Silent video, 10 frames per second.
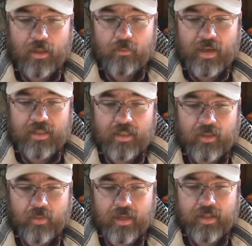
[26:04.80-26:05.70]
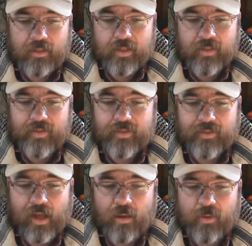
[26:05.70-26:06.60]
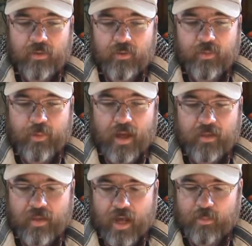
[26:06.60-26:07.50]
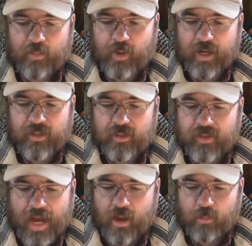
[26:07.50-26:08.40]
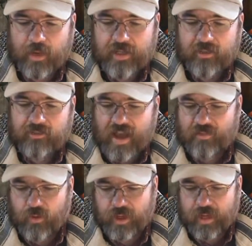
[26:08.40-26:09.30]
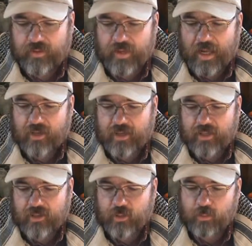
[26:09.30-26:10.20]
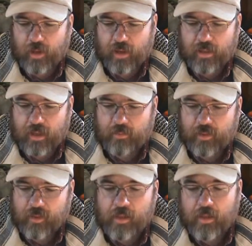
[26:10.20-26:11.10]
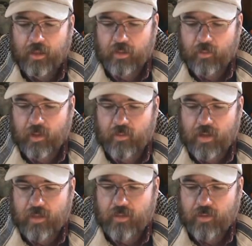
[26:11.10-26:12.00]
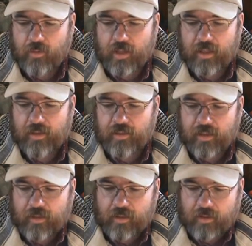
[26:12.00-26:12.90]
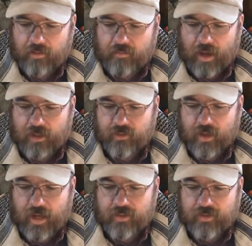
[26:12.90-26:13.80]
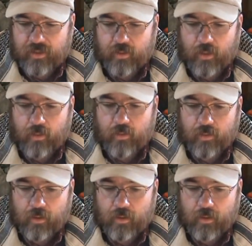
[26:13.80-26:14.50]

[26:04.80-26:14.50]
Basically what it is, it's a Zombie Response Operations Outbreak Survival Kit. Standard issue, part number 3121 Foxtrot 70.